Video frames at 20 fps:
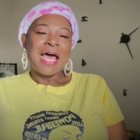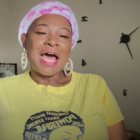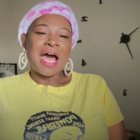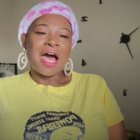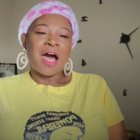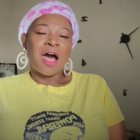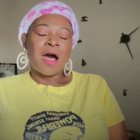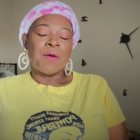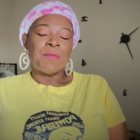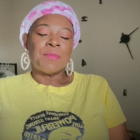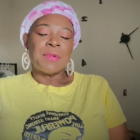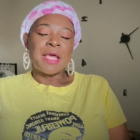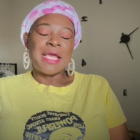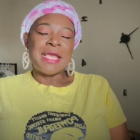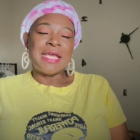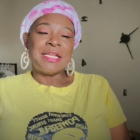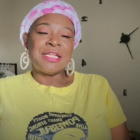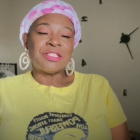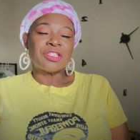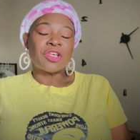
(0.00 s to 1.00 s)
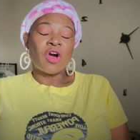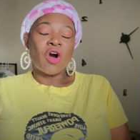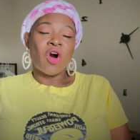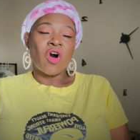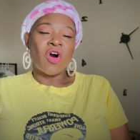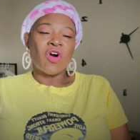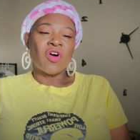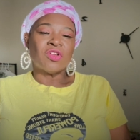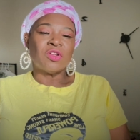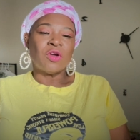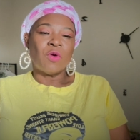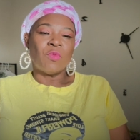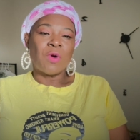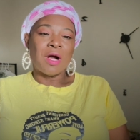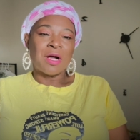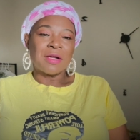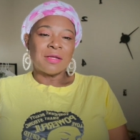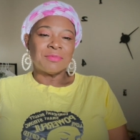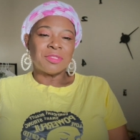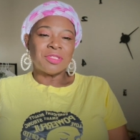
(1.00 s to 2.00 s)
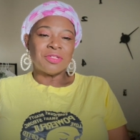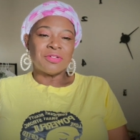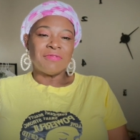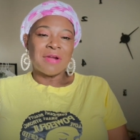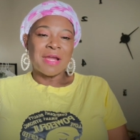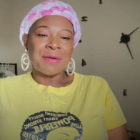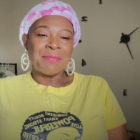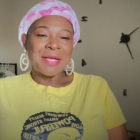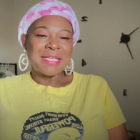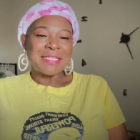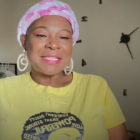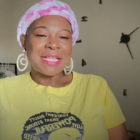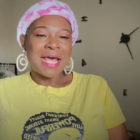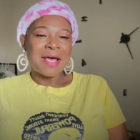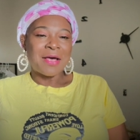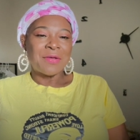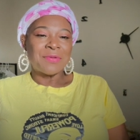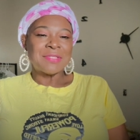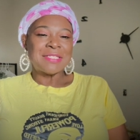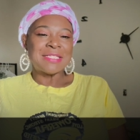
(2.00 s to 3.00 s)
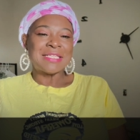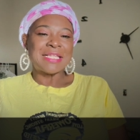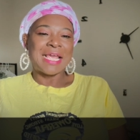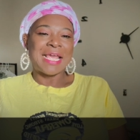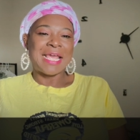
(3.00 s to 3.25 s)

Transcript: Um, it is called Welcome to Grandma's House.